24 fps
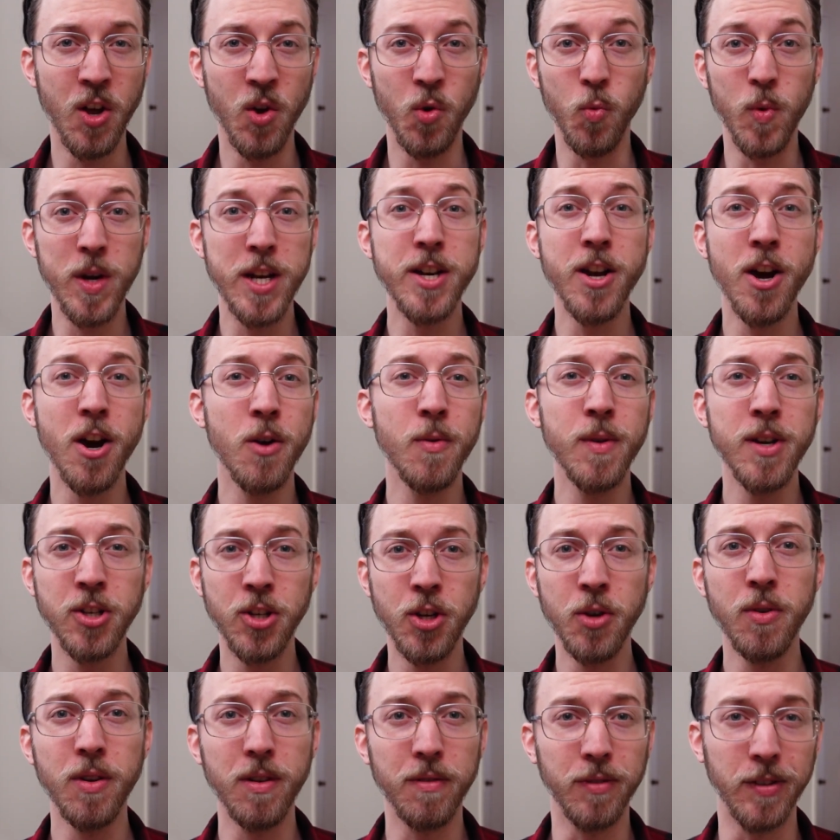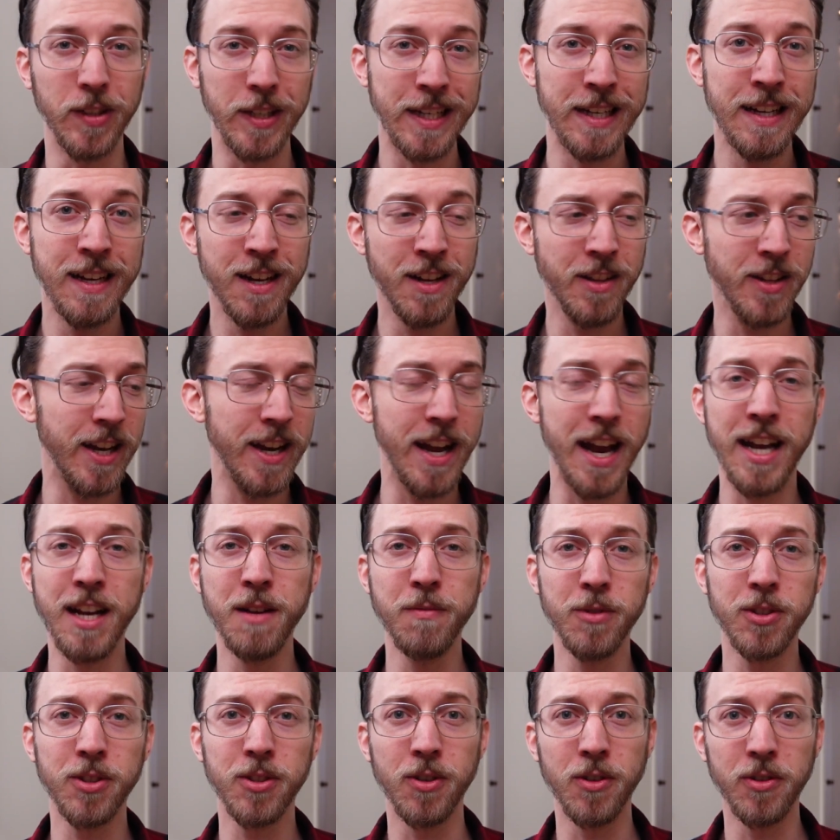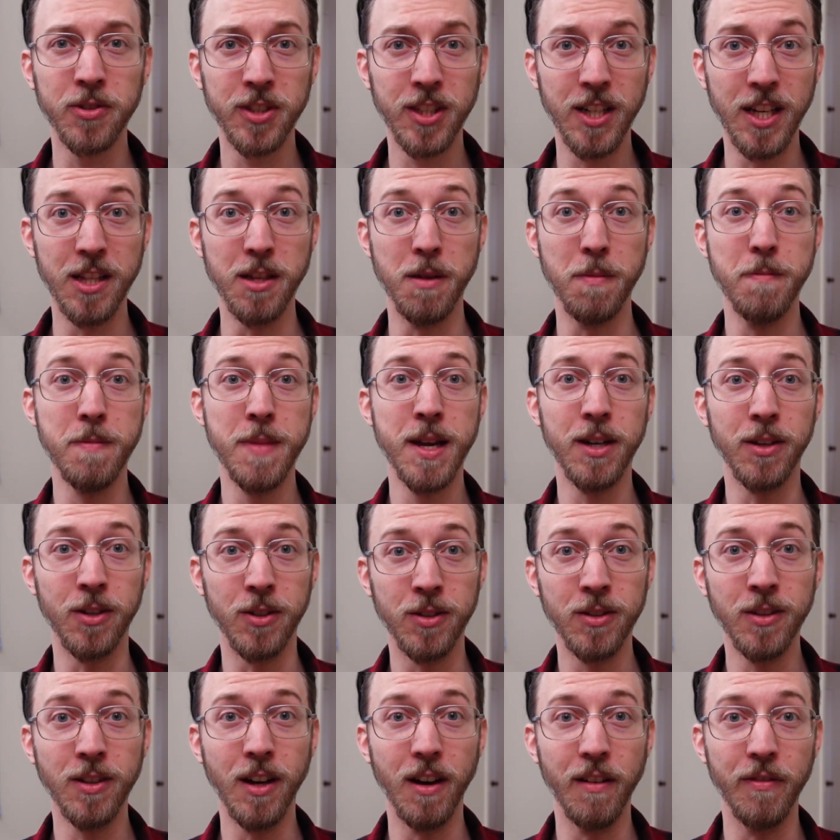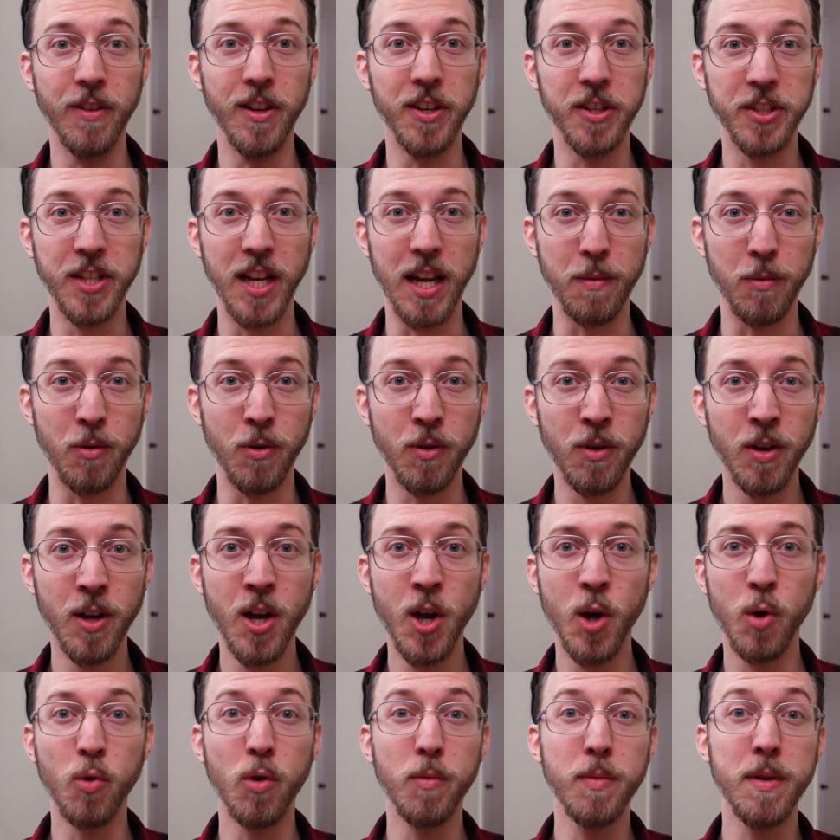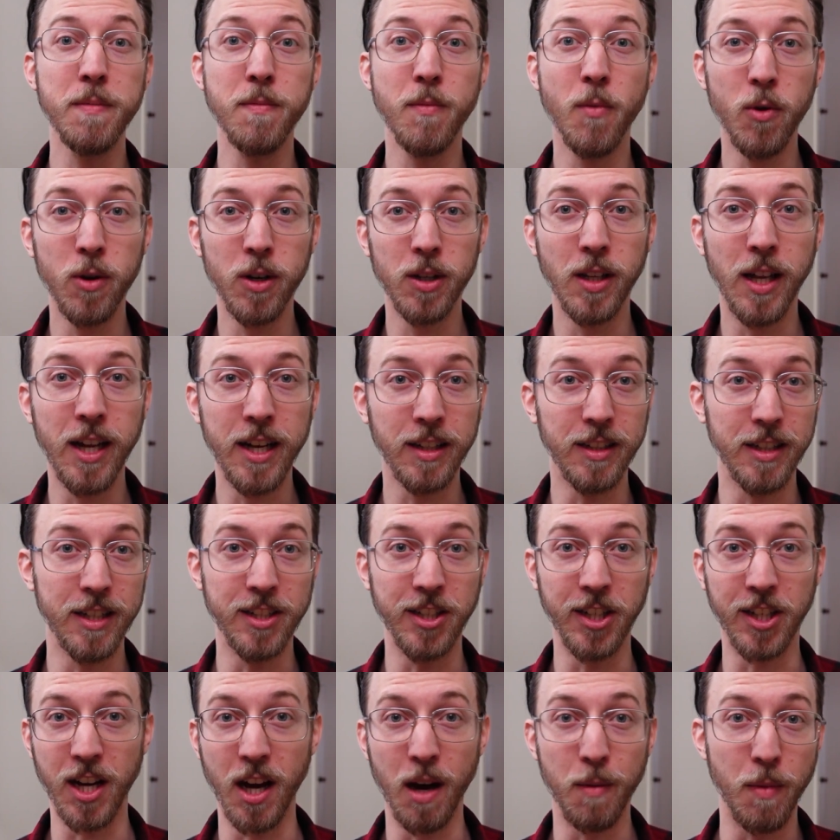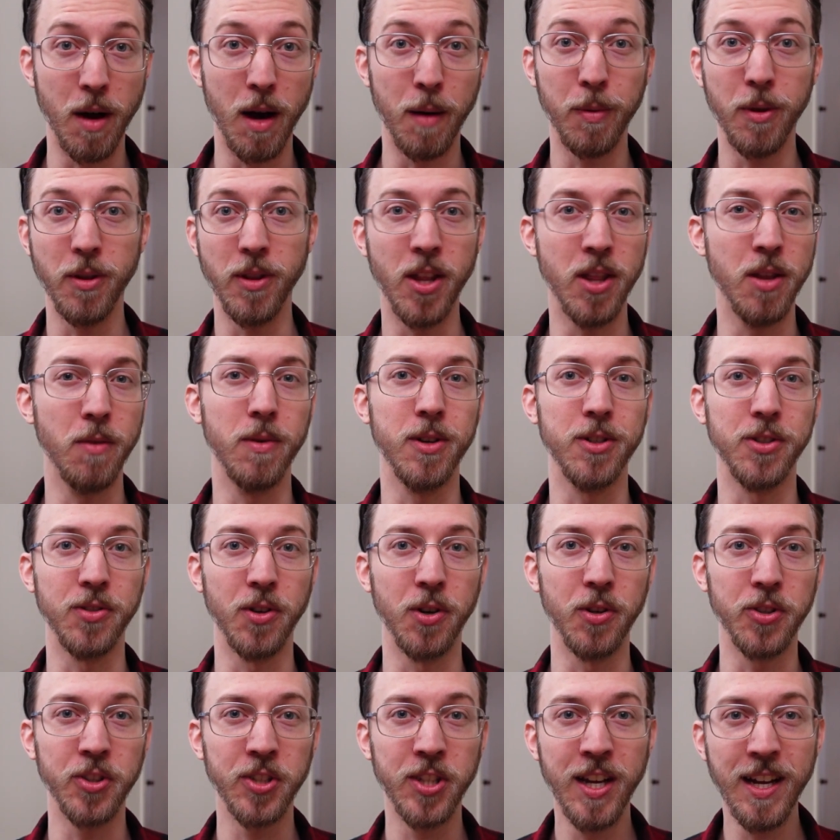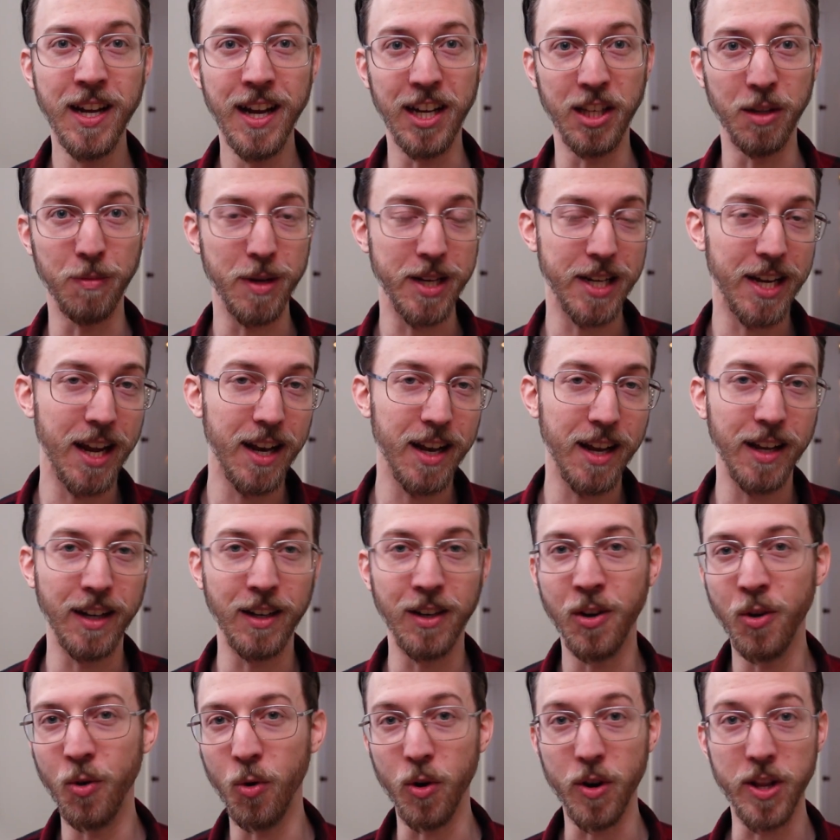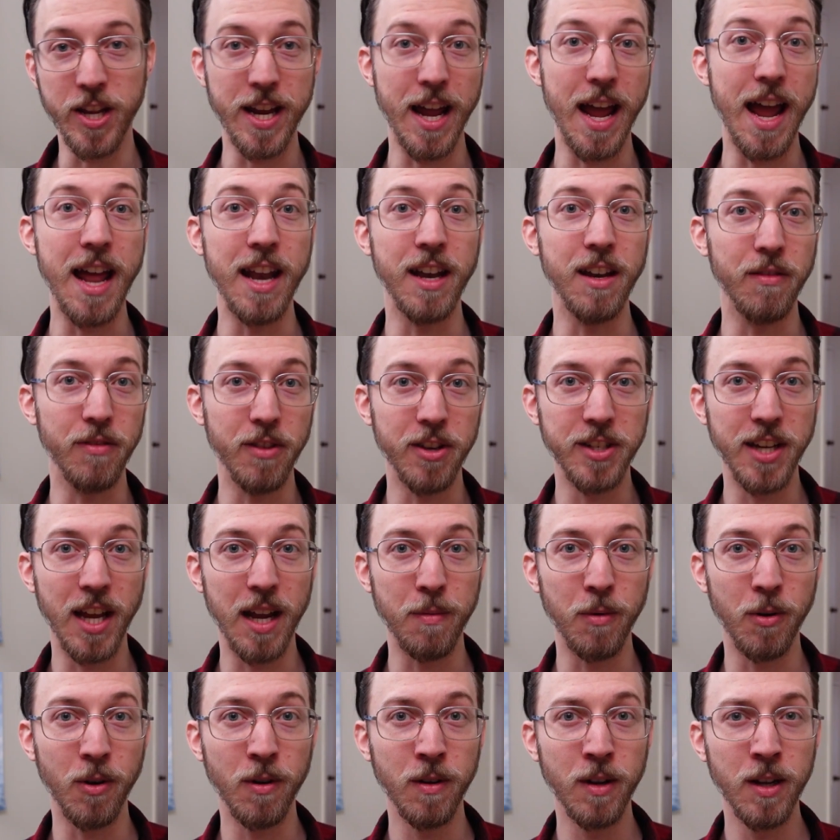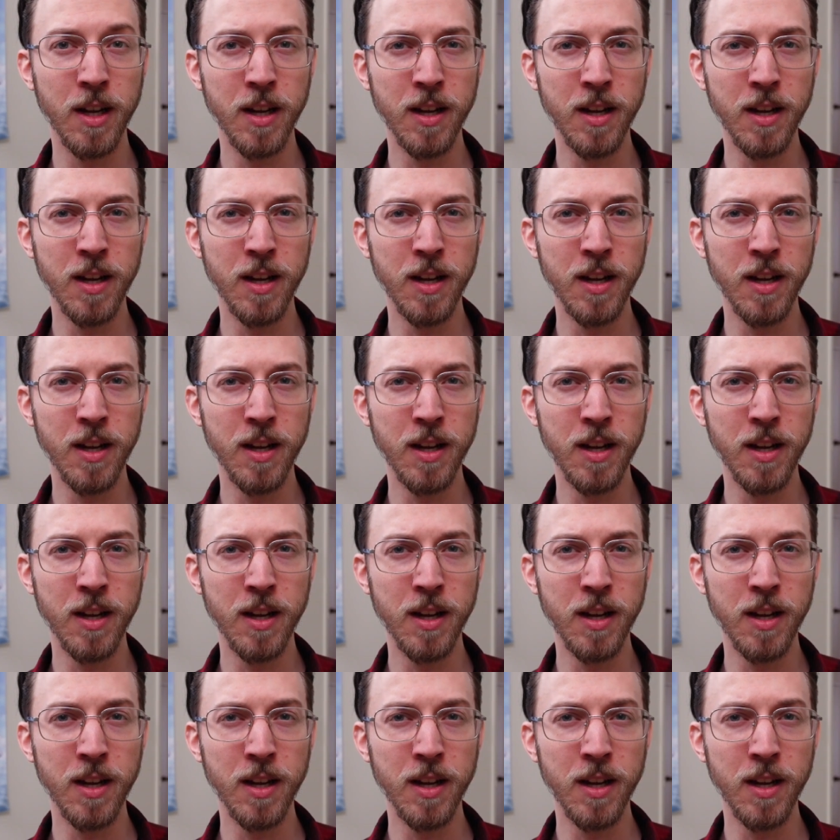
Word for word: we know intuitively that any results in the middle of this table will be more likely to come up than the results at the beginning or the end of the table.